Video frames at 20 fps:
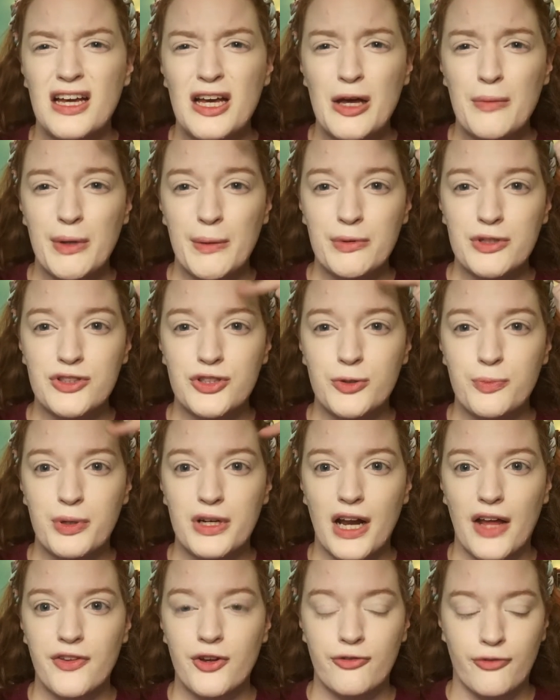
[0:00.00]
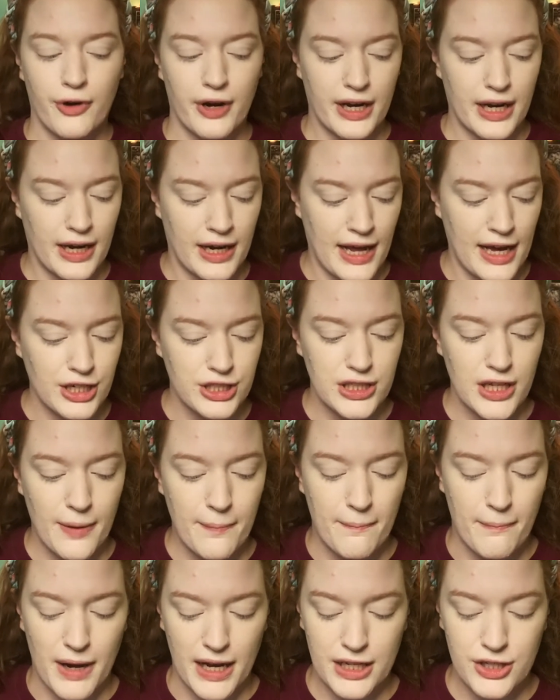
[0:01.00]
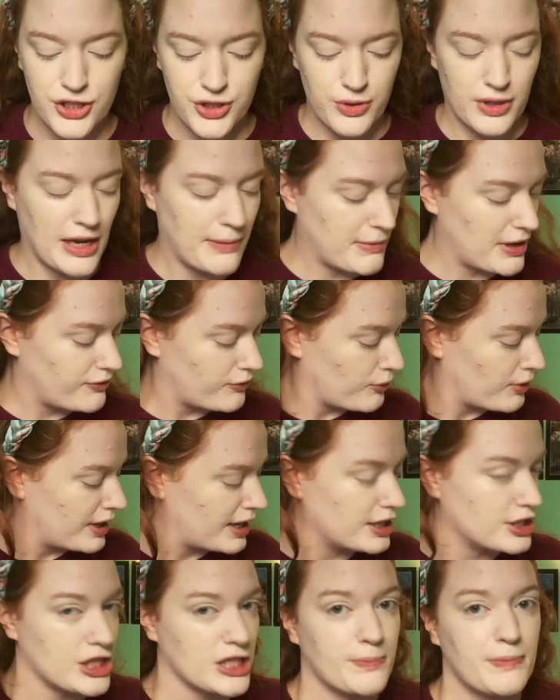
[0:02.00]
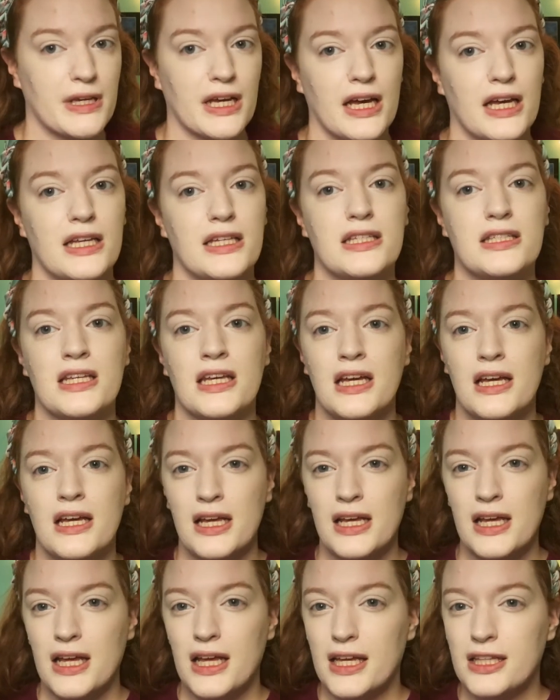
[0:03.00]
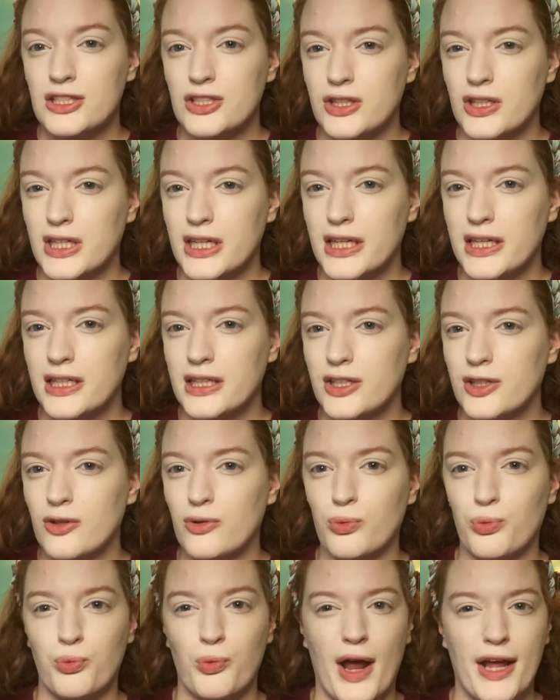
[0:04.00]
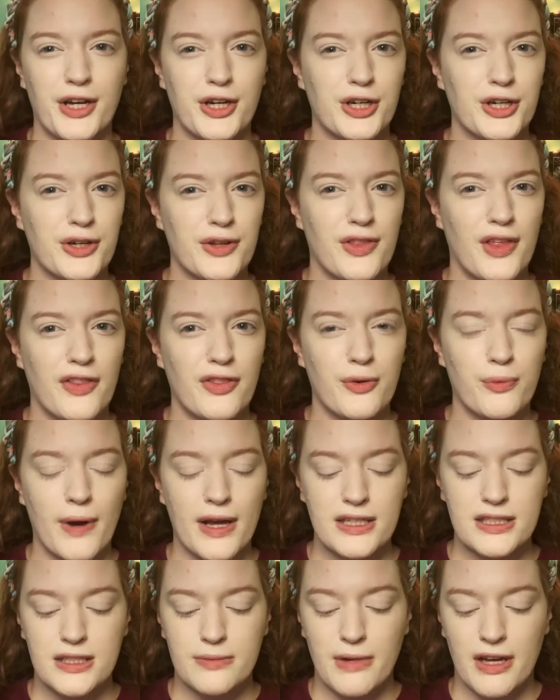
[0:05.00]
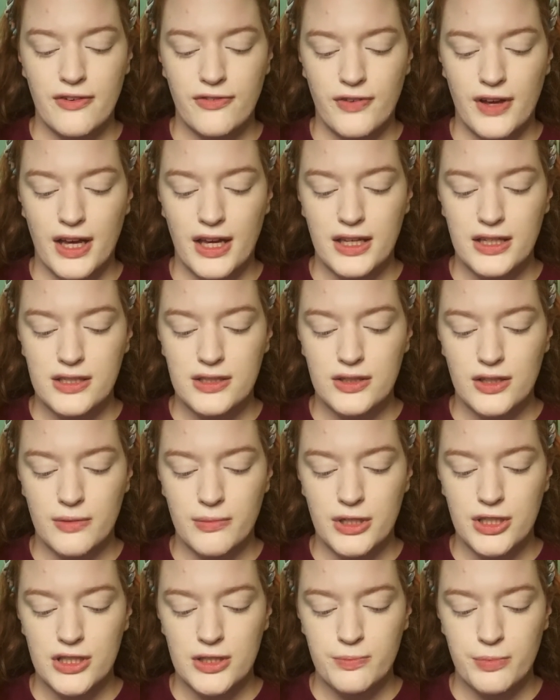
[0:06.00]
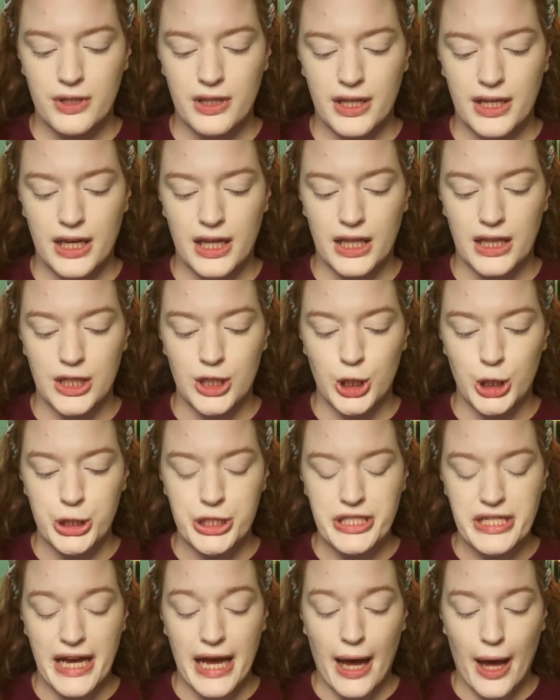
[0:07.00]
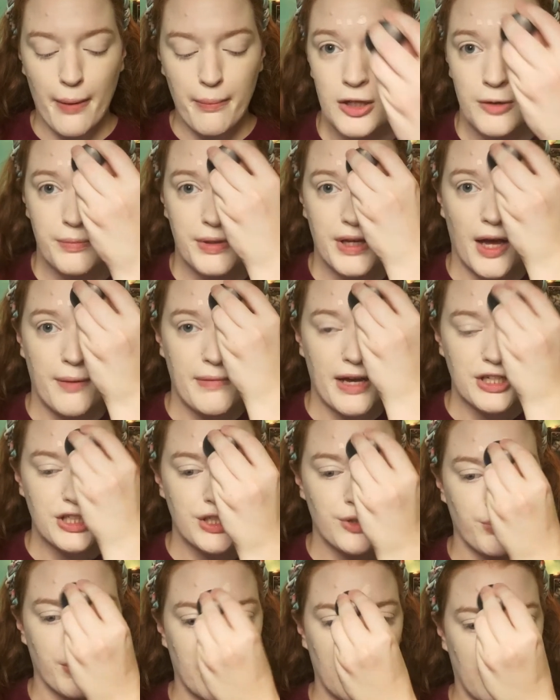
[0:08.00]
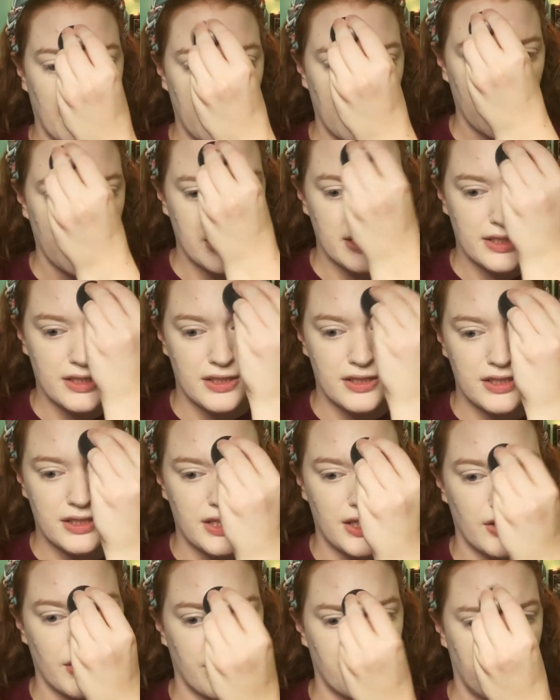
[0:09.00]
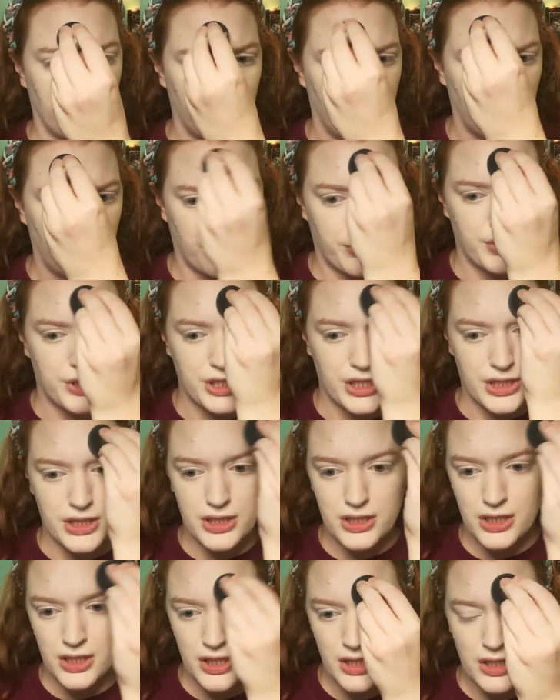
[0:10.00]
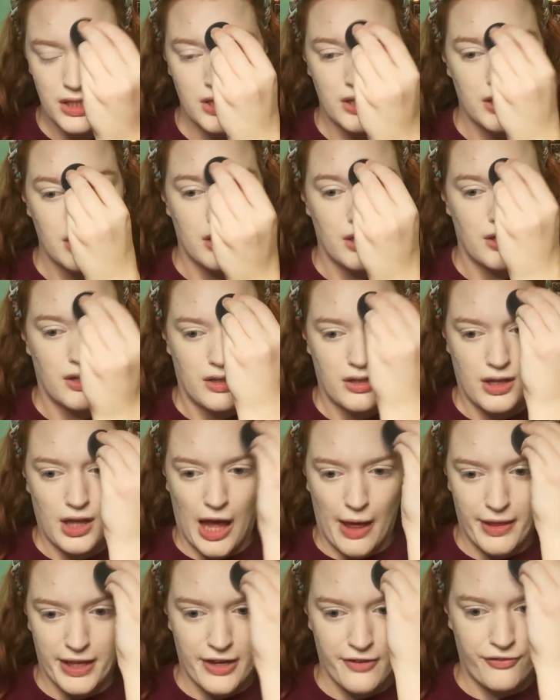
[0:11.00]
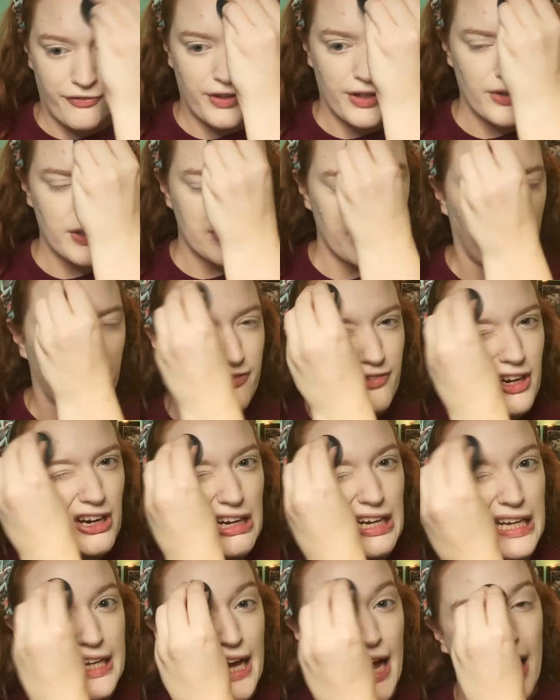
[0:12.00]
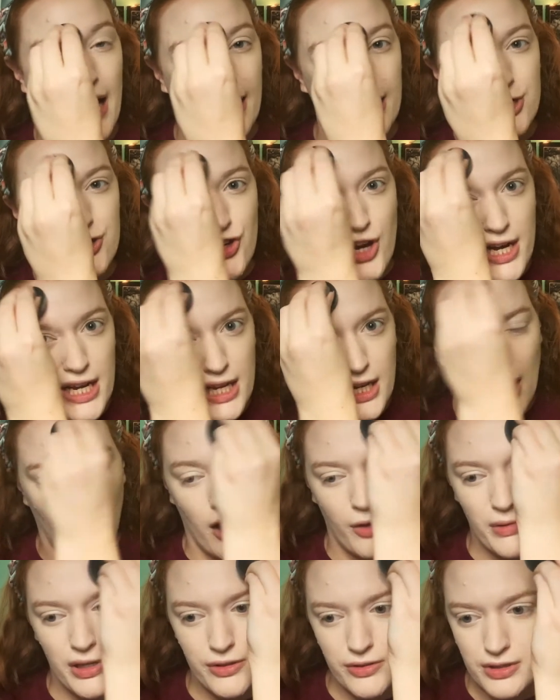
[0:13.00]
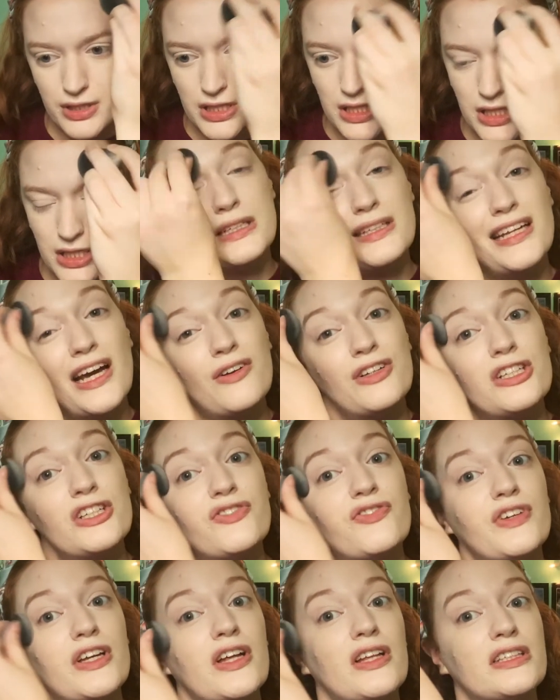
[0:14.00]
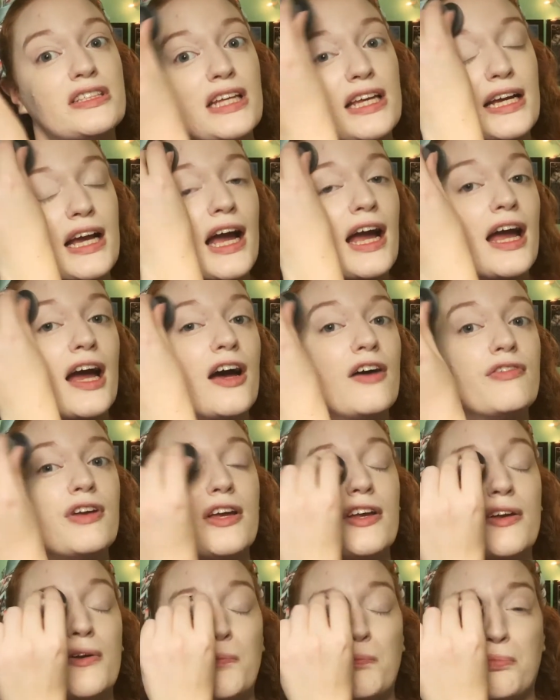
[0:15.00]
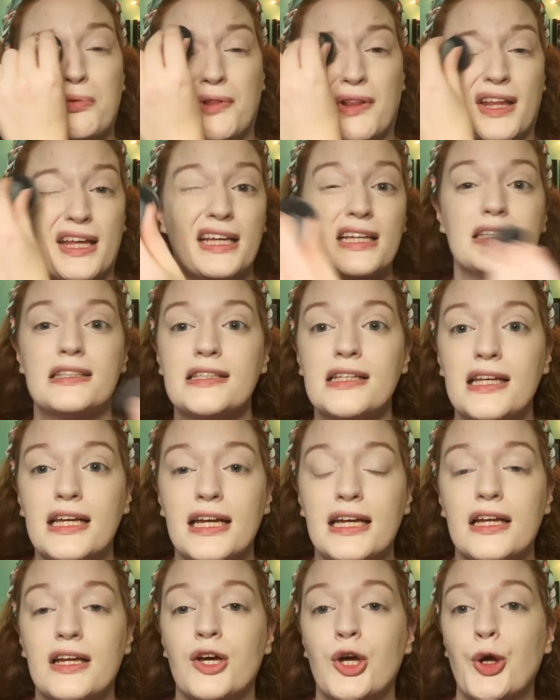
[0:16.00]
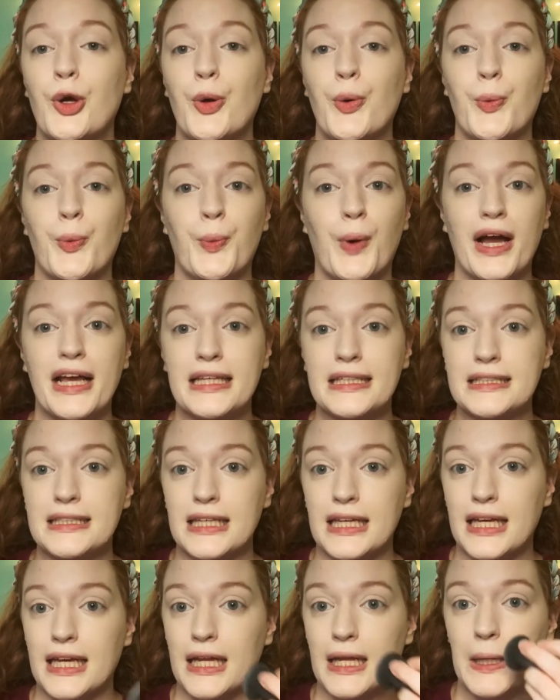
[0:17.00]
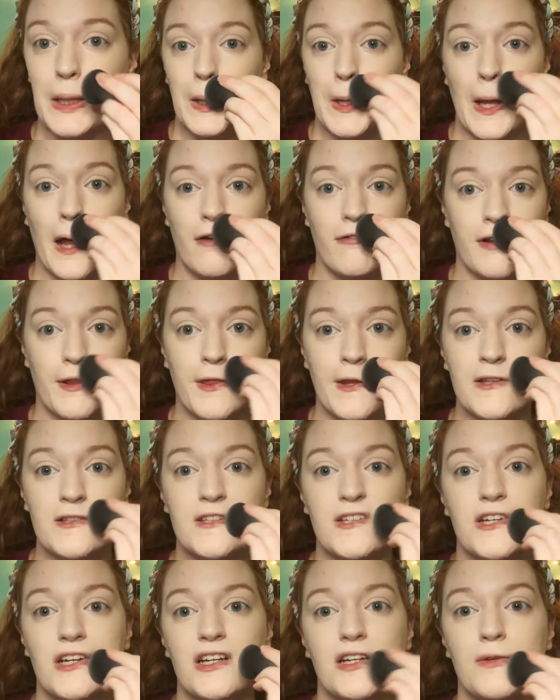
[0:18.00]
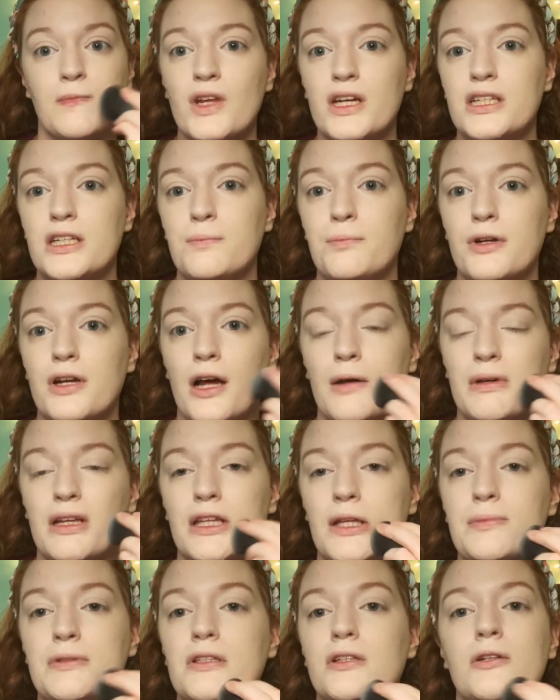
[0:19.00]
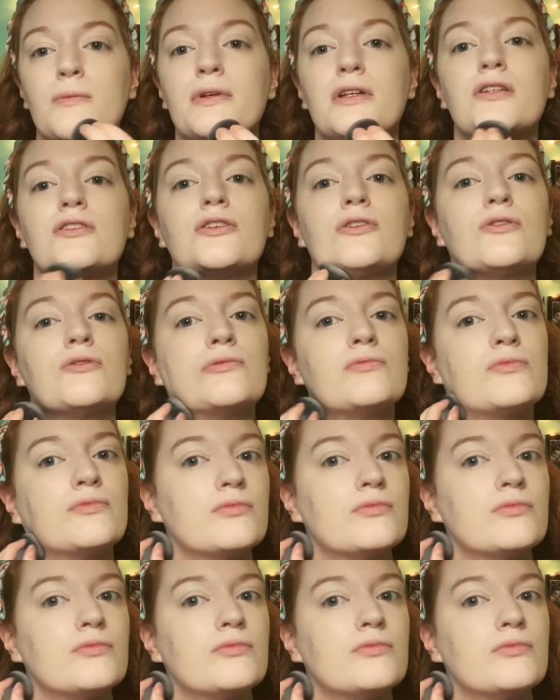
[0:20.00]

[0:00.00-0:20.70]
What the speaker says: People do put it on their forehead, and actually I might do it on my forehead just because it's looking a little redder than the rest of my face. Let me just put like a little dab. But yeah, I'm actually really liking this concealer too, which is Like it feels like very hydrating almost. Now it just feels like I have a blank slate, white slate, everything's good. I did put on my lips a little bit too.